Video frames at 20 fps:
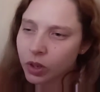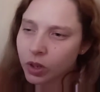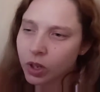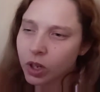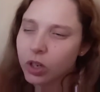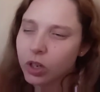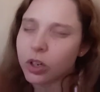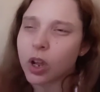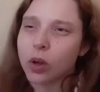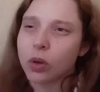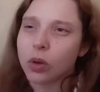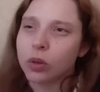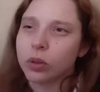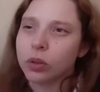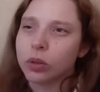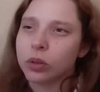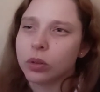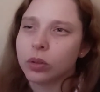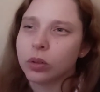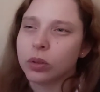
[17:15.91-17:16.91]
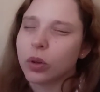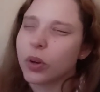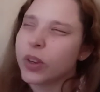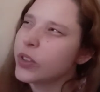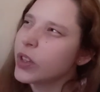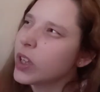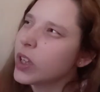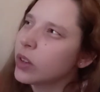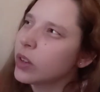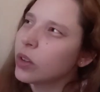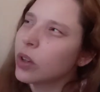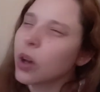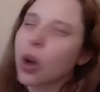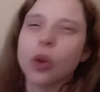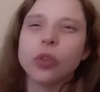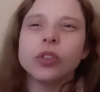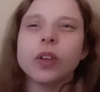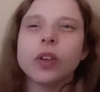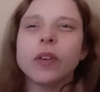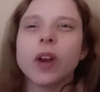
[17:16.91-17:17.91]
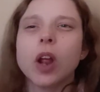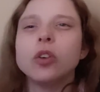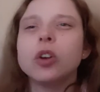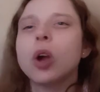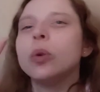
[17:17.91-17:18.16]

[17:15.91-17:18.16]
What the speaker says: No, or is it? Or something like, no,